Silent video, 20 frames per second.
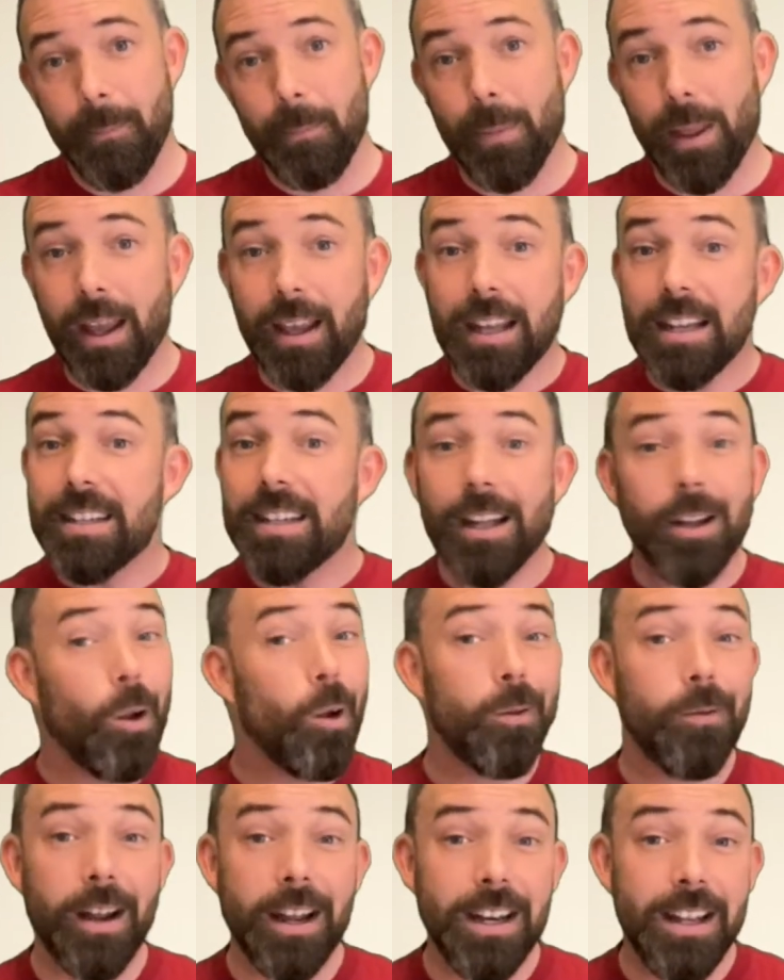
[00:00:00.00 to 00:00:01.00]
I can tell
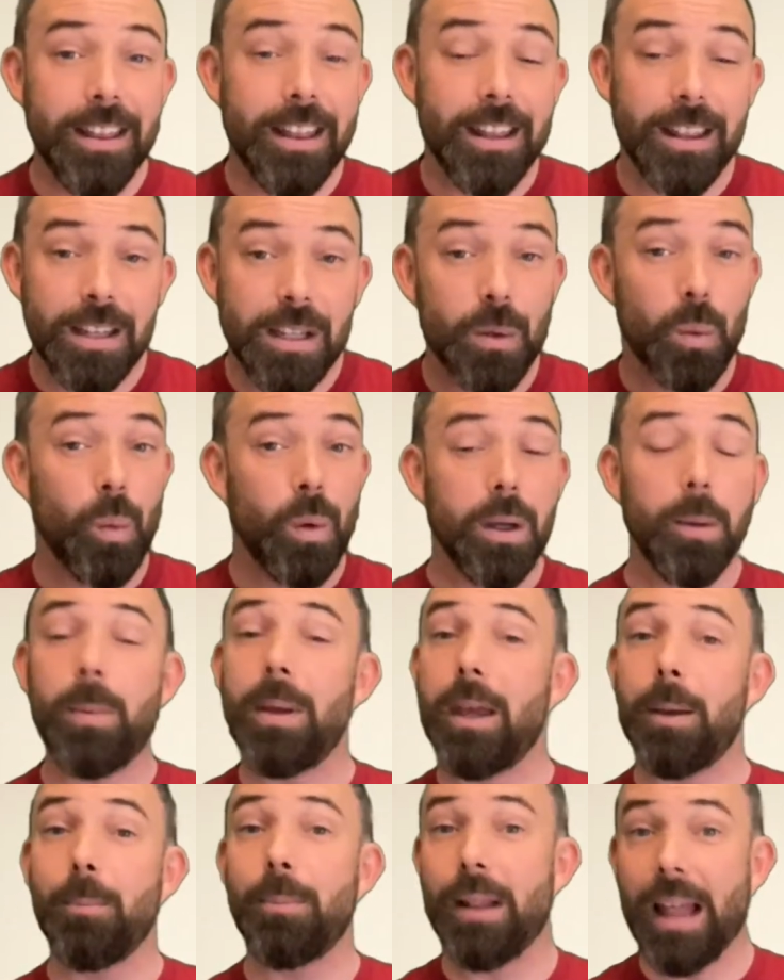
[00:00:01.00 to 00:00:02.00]
already that this will
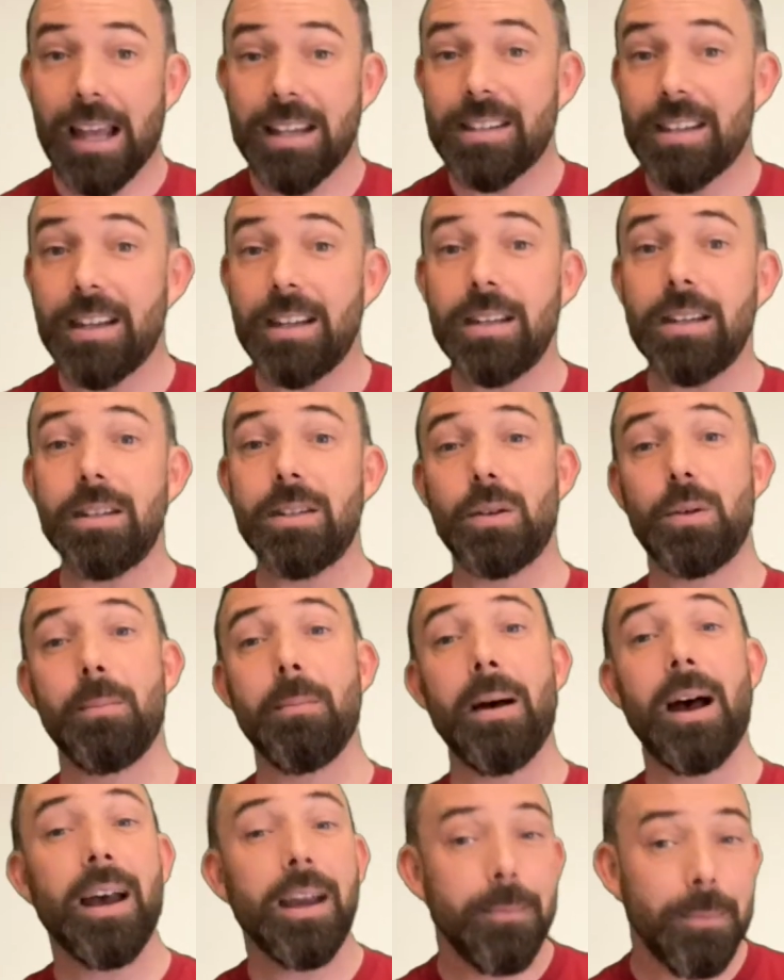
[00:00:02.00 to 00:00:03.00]
be a blessing to
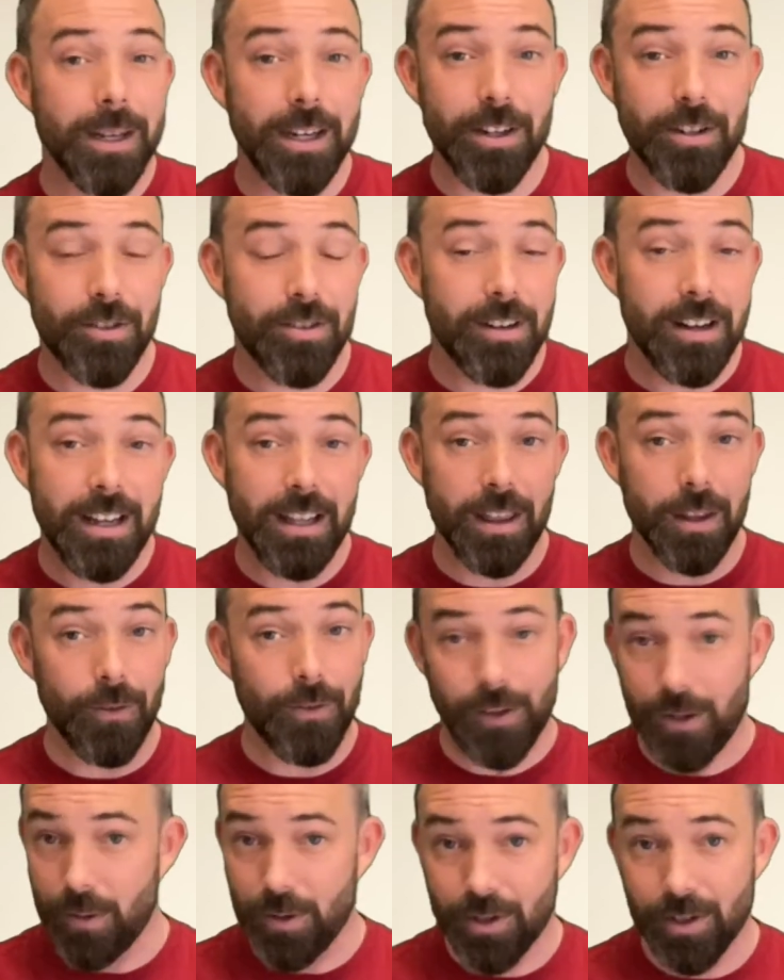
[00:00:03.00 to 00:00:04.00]
my ministry in the
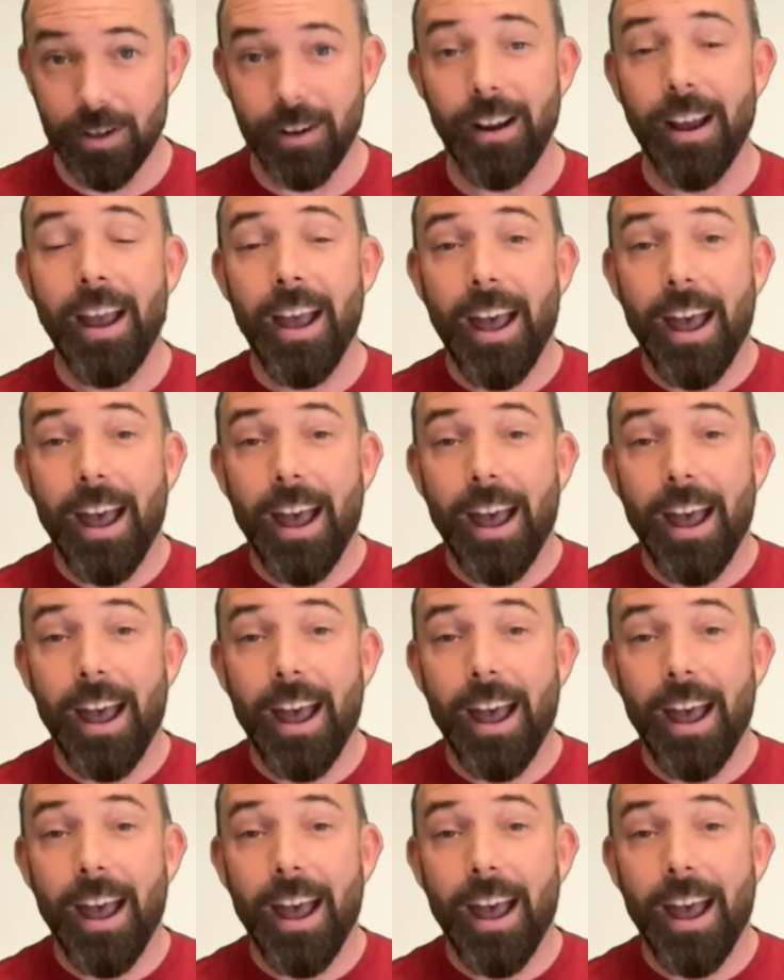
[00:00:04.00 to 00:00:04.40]
future,